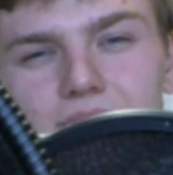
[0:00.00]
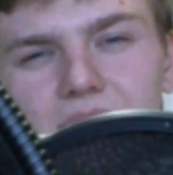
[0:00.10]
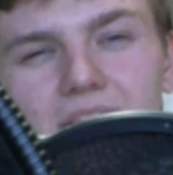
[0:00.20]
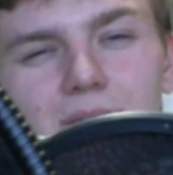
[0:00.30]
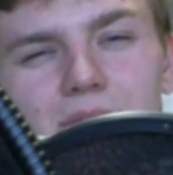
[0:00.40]

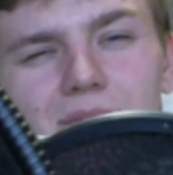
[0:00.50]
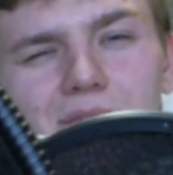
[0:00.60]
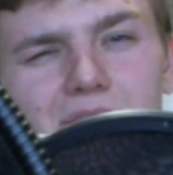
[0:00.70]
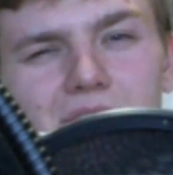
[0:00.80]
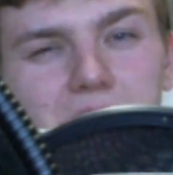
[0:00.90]
it might have
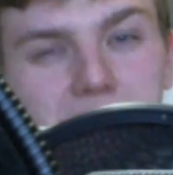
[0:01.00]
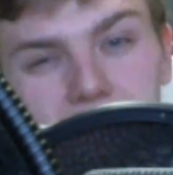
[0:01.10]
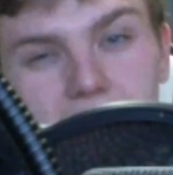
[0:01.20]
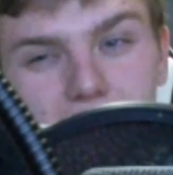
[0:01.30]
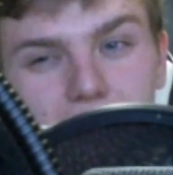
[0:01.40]
been fake.
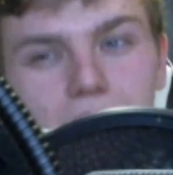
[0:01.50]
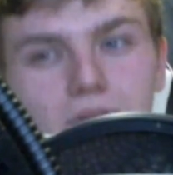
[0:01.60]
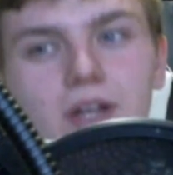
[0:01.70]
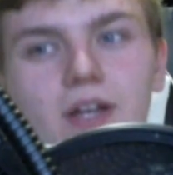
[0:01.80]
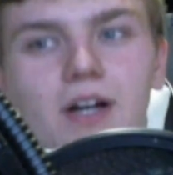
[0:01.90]
I don't
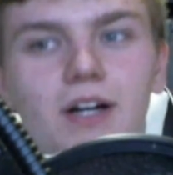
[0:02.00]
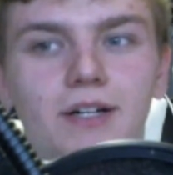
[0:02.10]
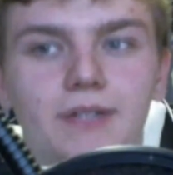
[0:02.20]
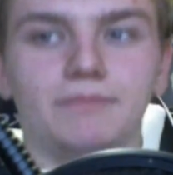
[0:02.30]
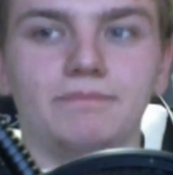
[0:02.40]

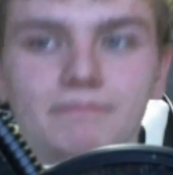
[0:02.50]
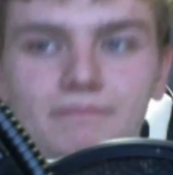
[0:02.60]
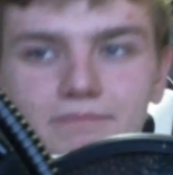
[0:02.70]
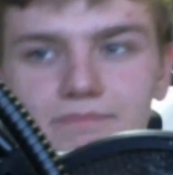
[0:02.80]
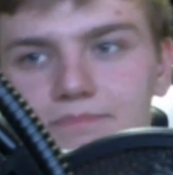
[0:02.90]
know.
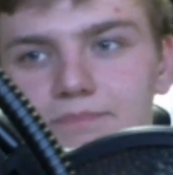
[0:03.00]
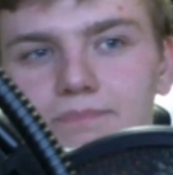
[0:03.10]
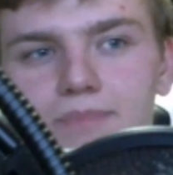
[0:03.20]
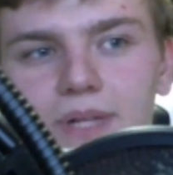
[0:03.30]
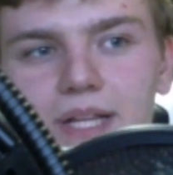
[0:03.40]

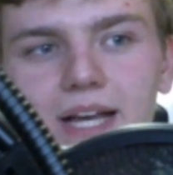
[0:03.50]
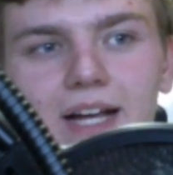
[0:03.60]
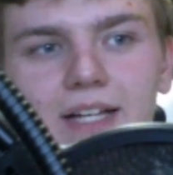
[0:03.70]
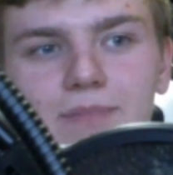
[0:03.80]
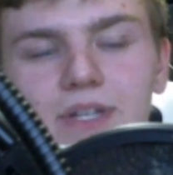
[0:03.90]
But
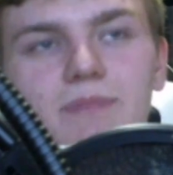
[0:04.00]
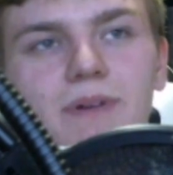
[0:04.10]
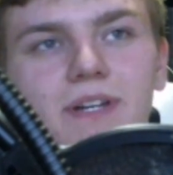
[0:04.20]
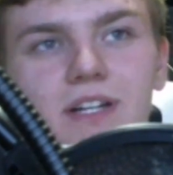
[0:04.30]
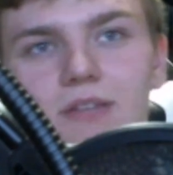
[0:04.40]
yeah, be
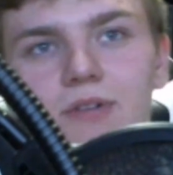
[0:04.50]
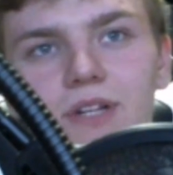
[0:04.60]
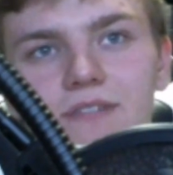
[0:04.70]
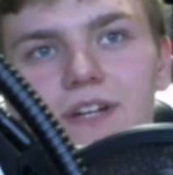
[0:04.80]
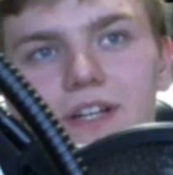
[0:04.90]
expecting another one
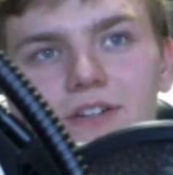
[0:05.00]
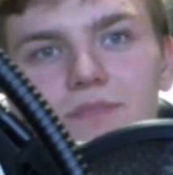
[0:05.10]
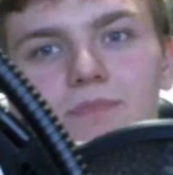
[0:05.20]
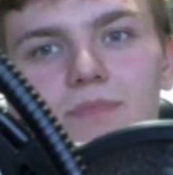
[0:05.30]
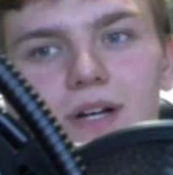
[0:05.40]
of these
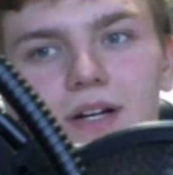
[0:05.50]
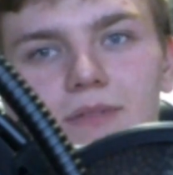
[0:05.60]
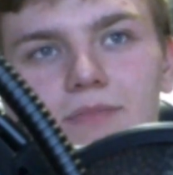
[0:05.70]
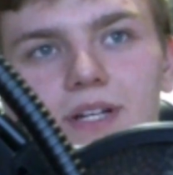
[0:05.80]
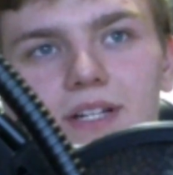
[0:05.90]
videos,
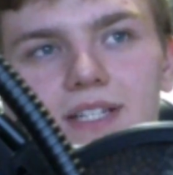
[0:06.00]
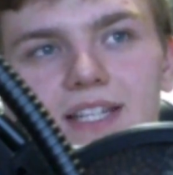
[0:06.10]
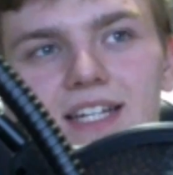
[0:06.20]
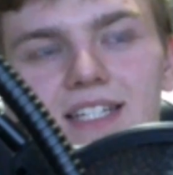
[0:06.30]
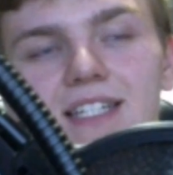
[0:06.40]
because
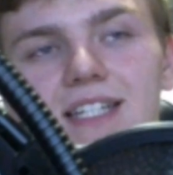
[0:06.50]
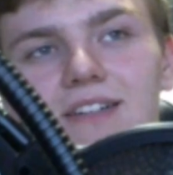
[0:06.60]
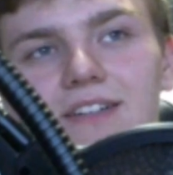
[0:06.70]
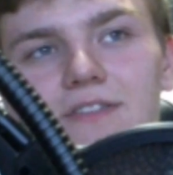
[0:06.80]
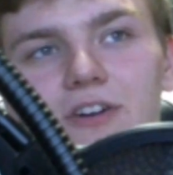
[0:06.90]
it doesn't
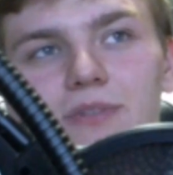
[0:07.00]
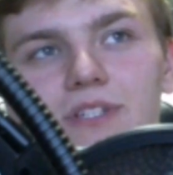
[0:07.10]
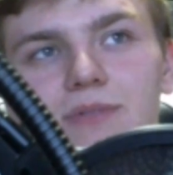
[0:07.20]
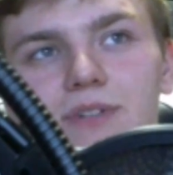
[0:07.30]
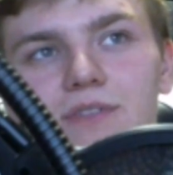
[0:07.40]
sound like Farming
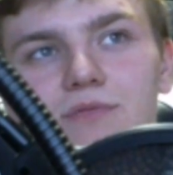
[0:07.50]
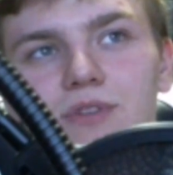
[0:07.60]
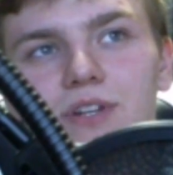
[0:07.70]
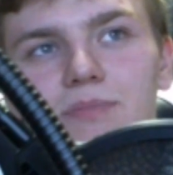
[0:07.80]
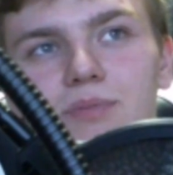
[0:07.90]
Simulator is
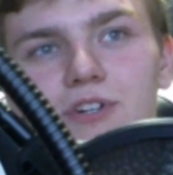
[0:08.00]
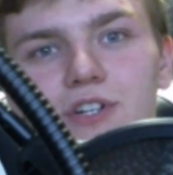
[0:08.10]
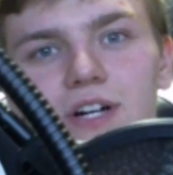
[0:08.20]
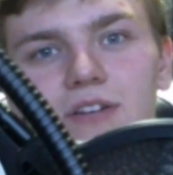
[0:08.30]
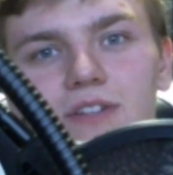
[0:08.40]
really
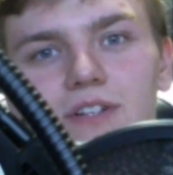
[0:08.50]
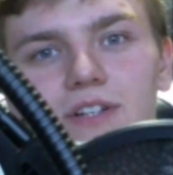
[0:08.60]
pushing out